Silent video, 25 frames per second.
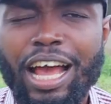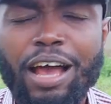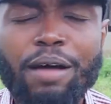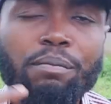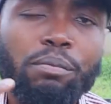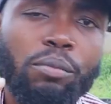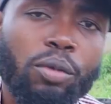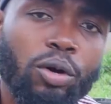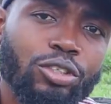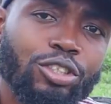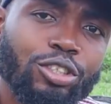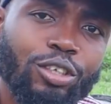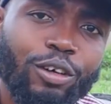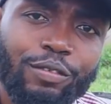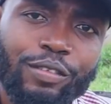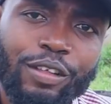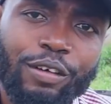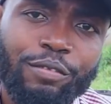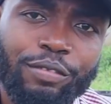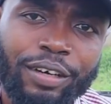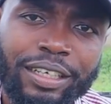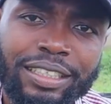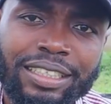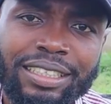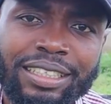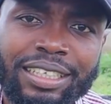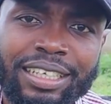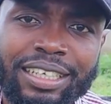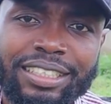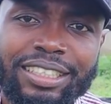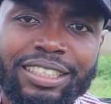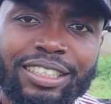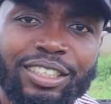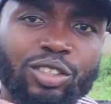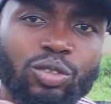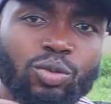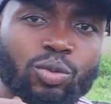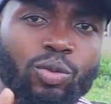And most of the
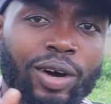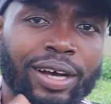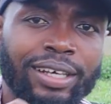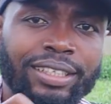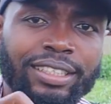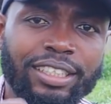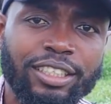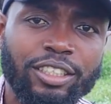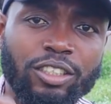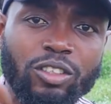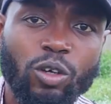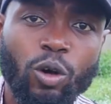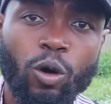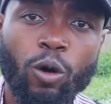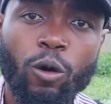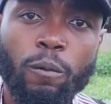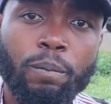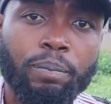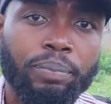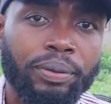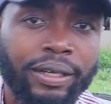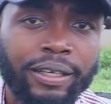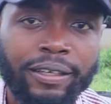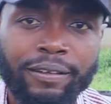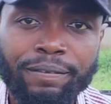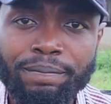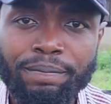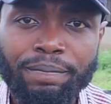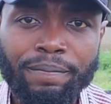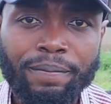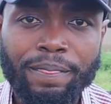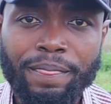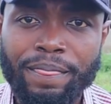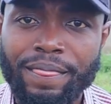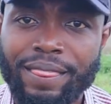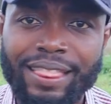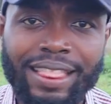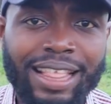vaccinations, once it's open,
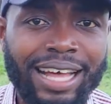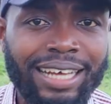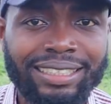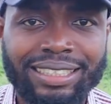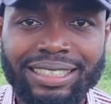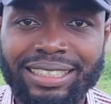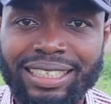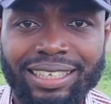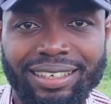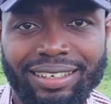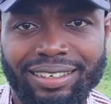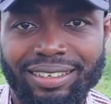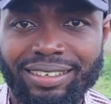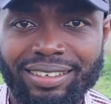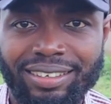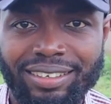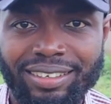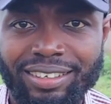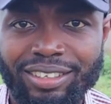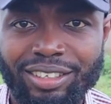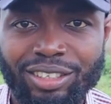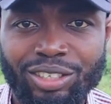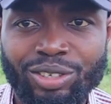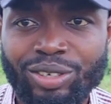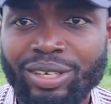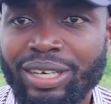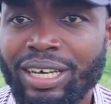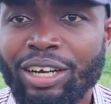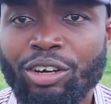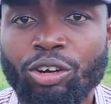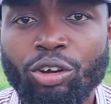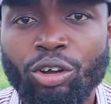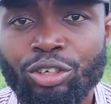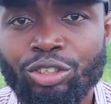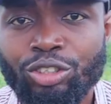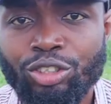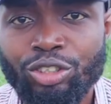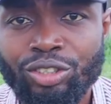that's it. You
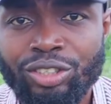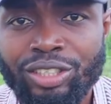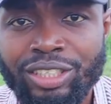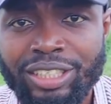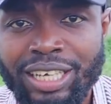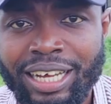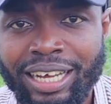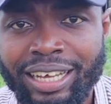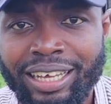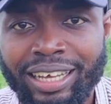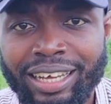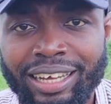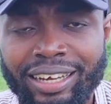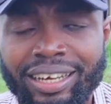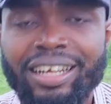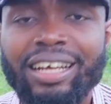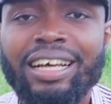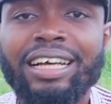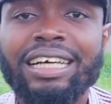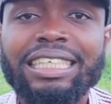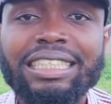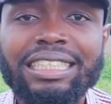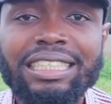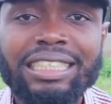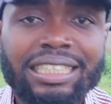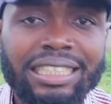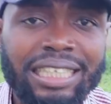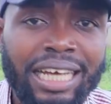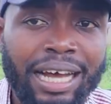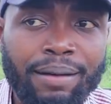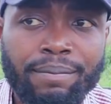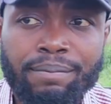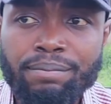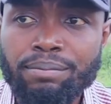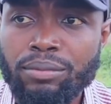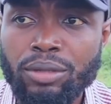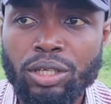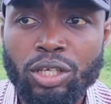cannot use it again.
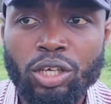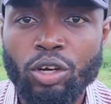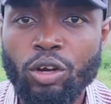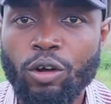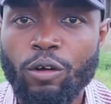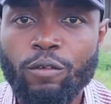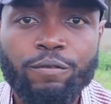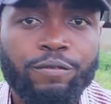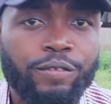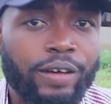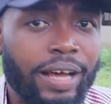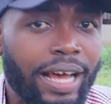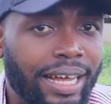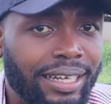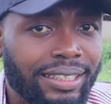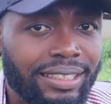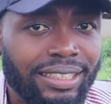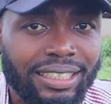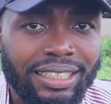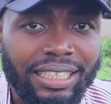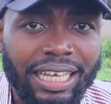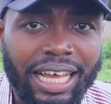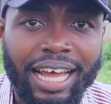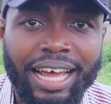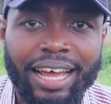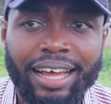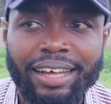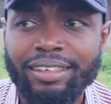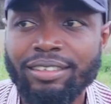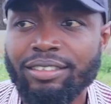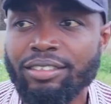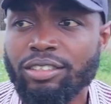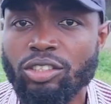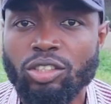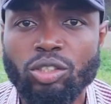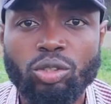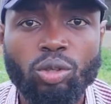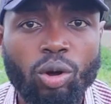Some, vets
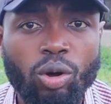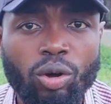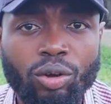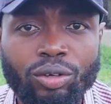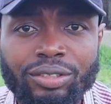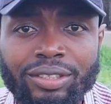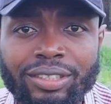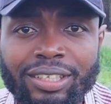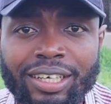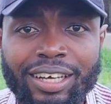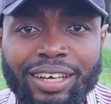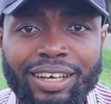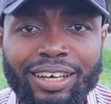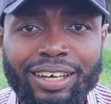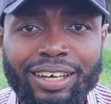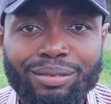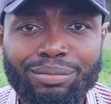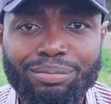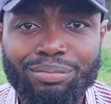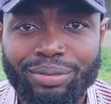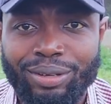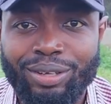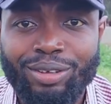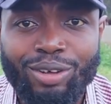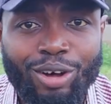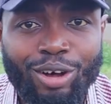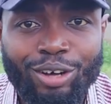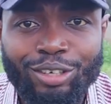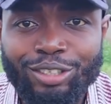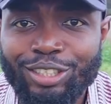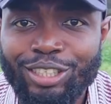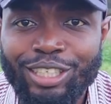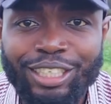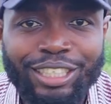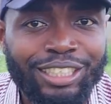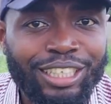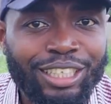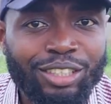and stores,
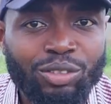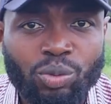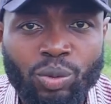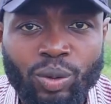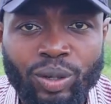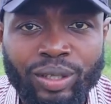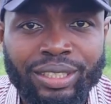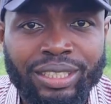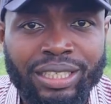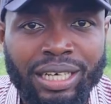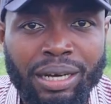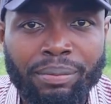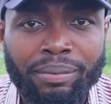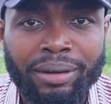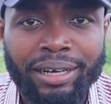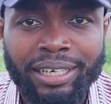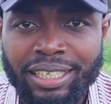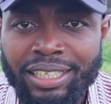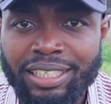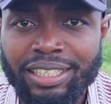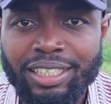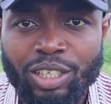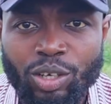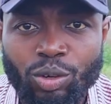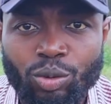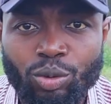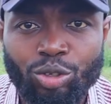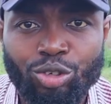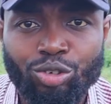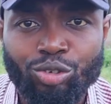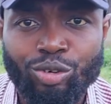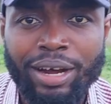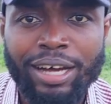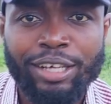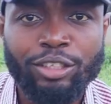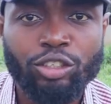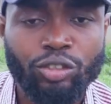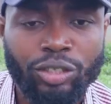because they just want their money, they will
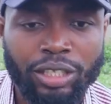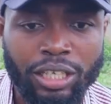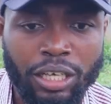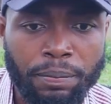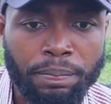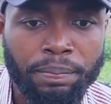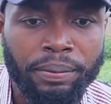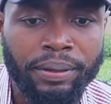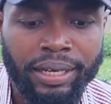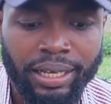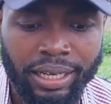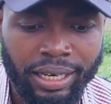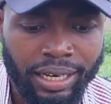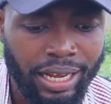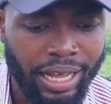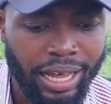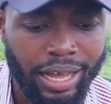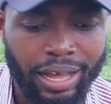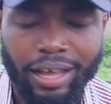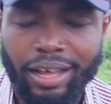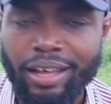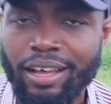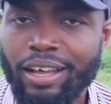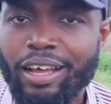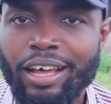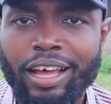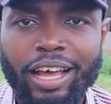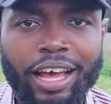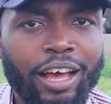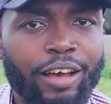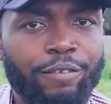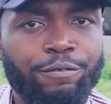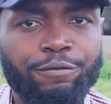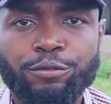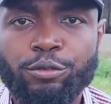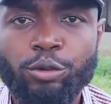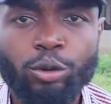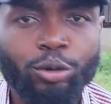try to keep it in a
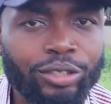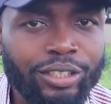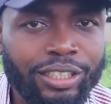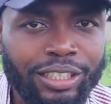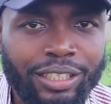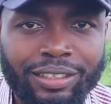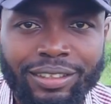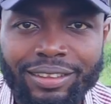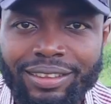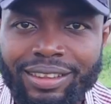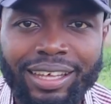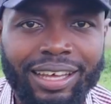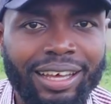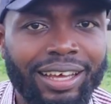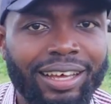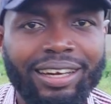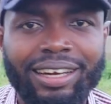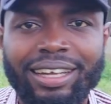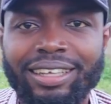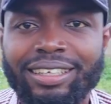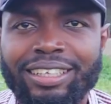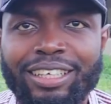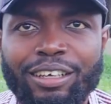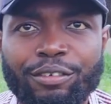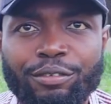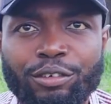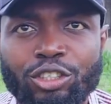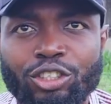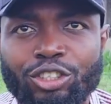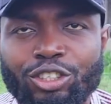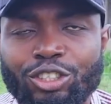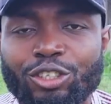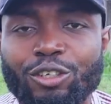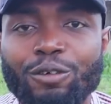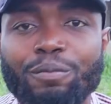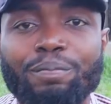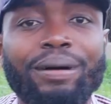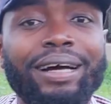frozen thing and give it
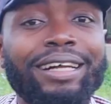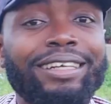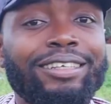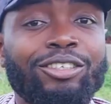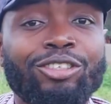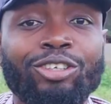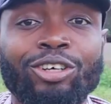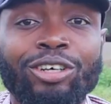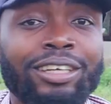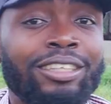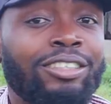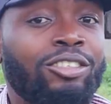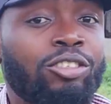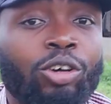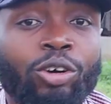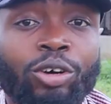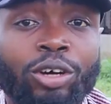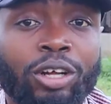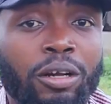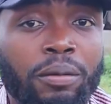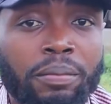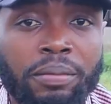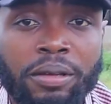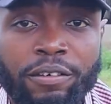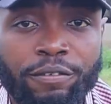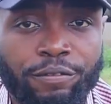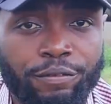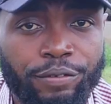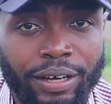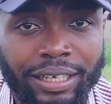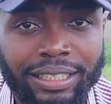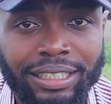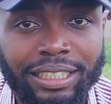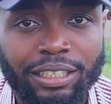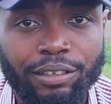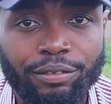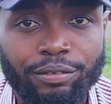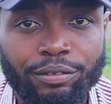to you, but it's not going to be
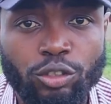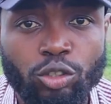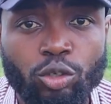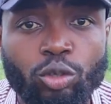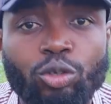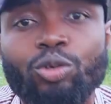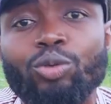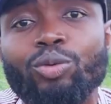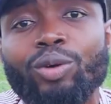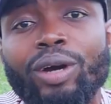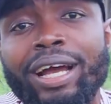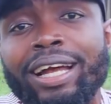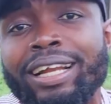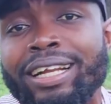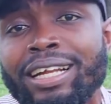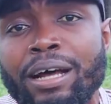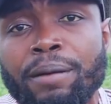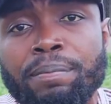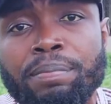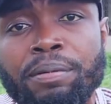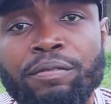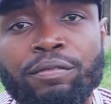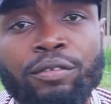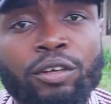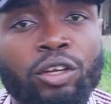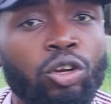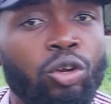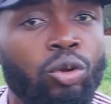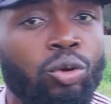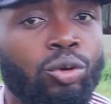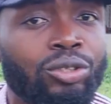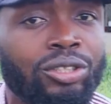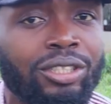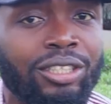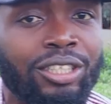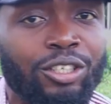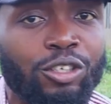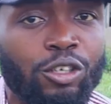effective. So you end up even
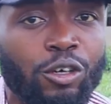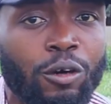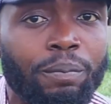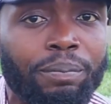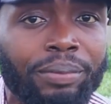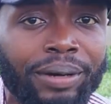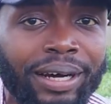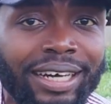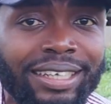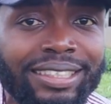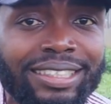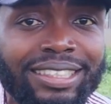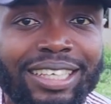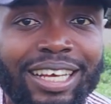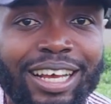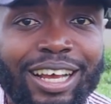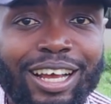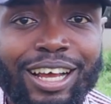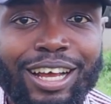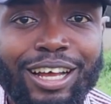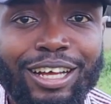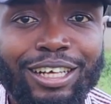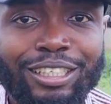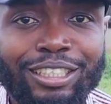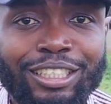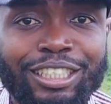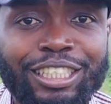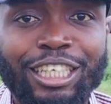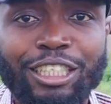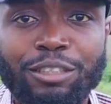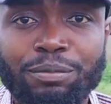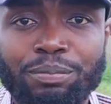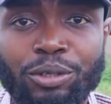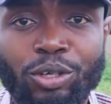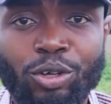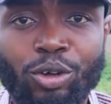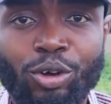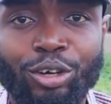losing your birds
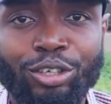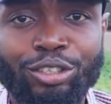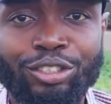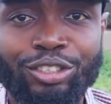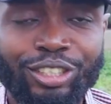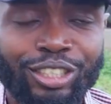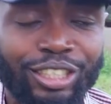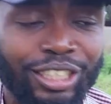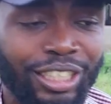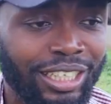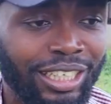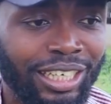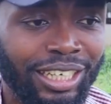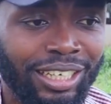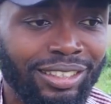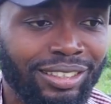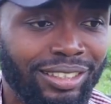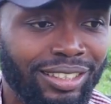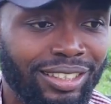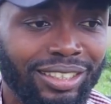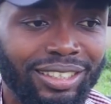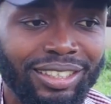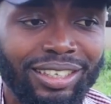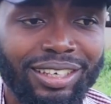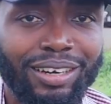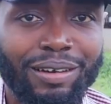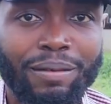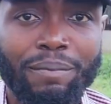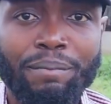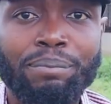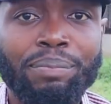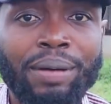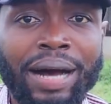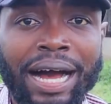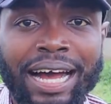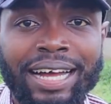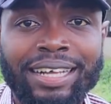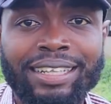just because you didn't
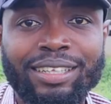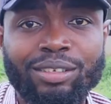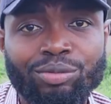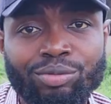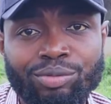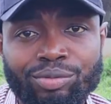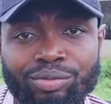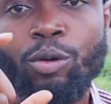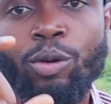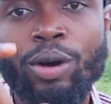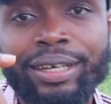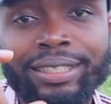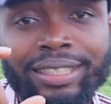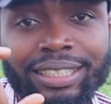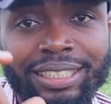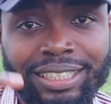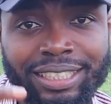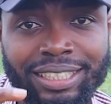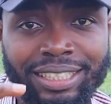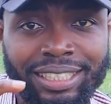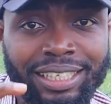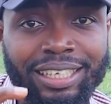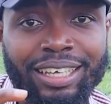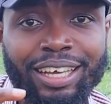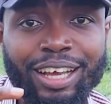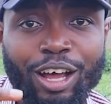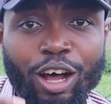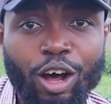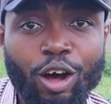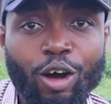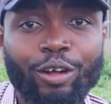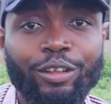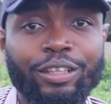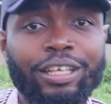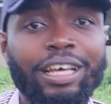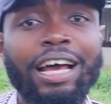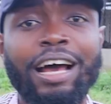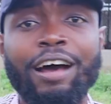buy the quantity,
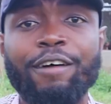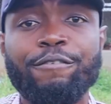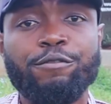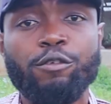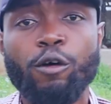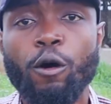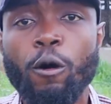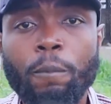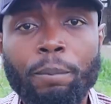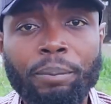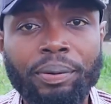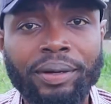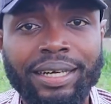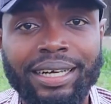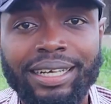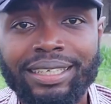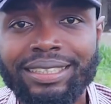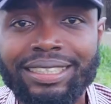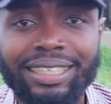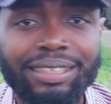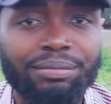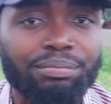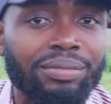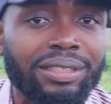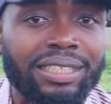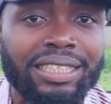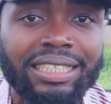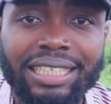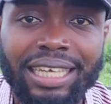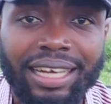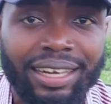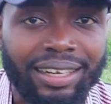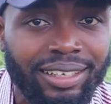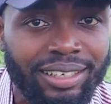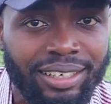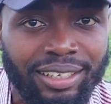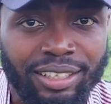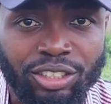or they have opened it and be
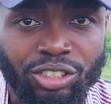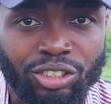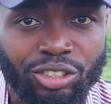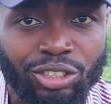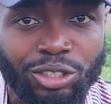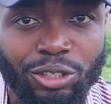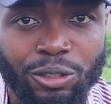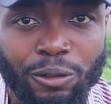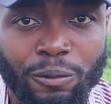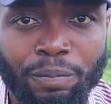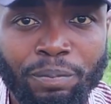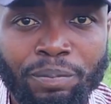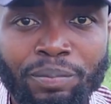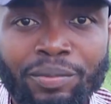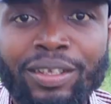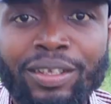selling it to you.